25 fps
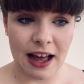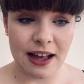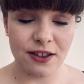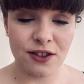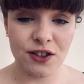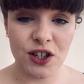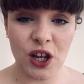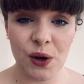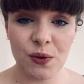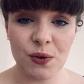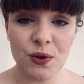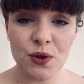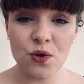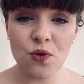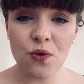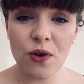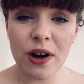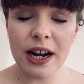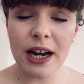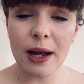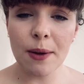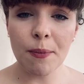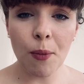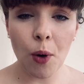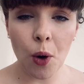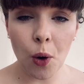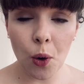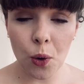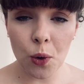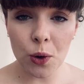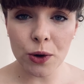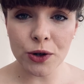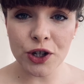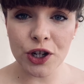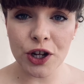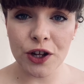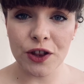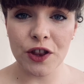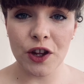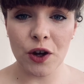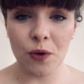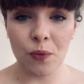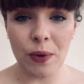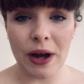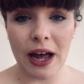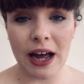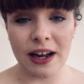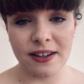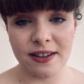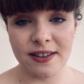So it's really important that we
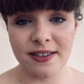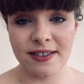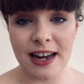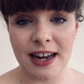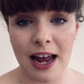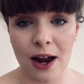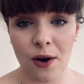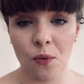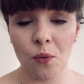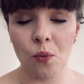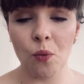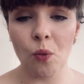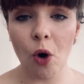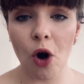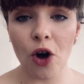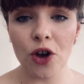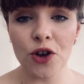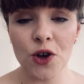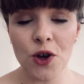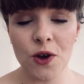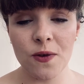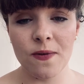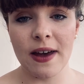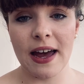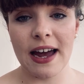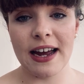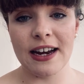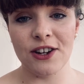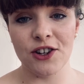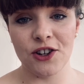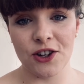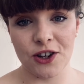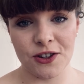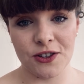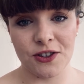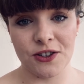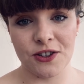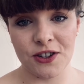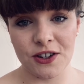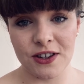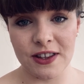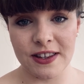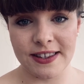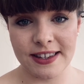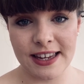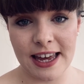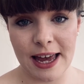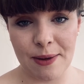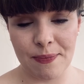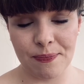understand what UVA does to the
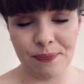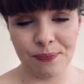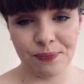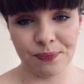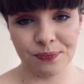skin.